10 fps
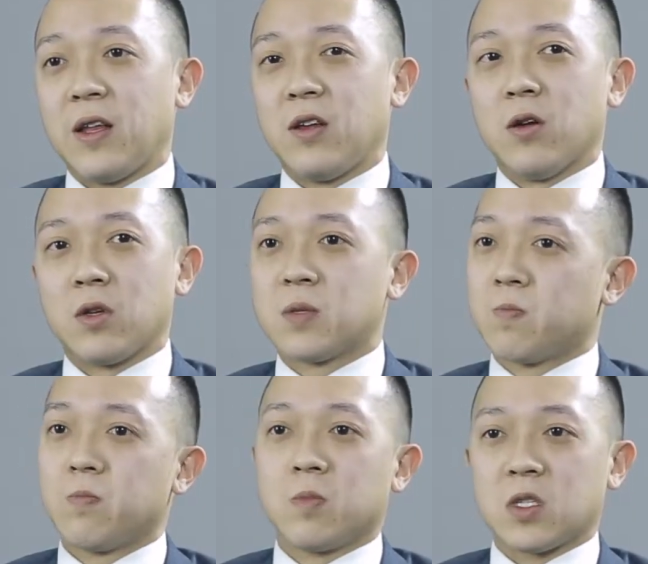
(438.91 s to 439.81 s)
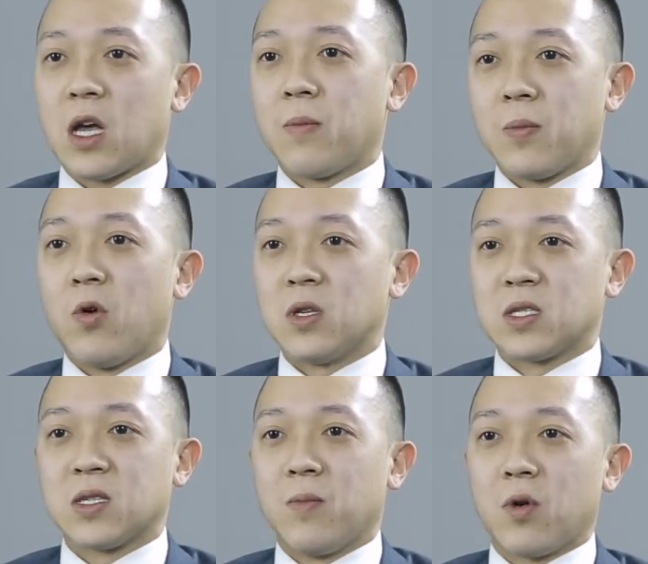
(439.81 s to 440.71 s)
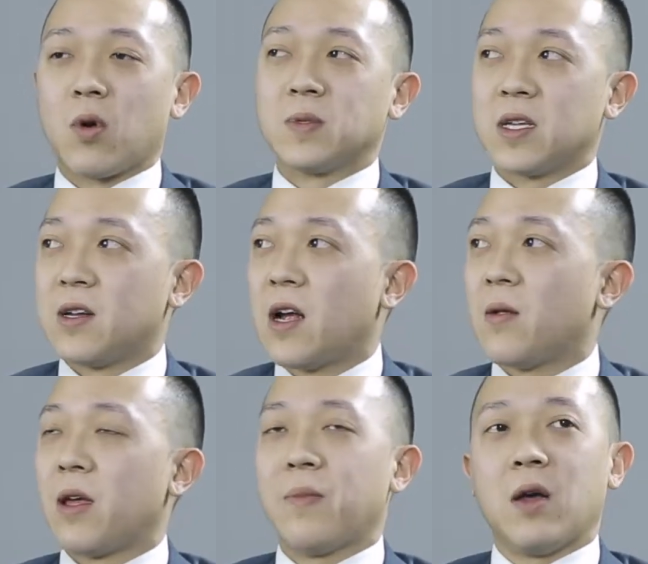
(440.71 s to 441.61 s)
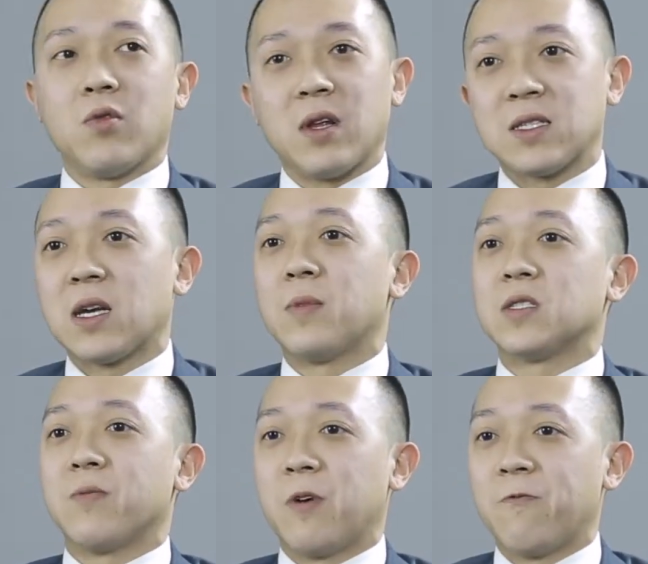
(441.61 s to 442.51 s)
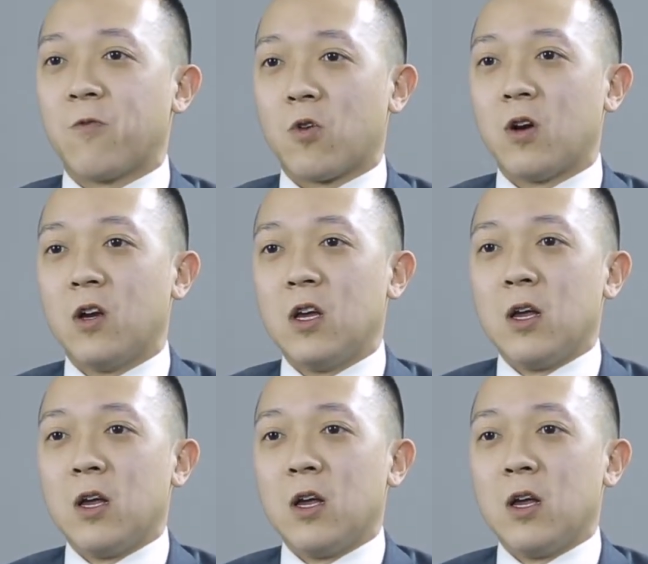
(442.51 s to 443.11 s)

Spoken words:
And it's got to be points at some point where I'm sitting down like, man, what did I sign myself up for?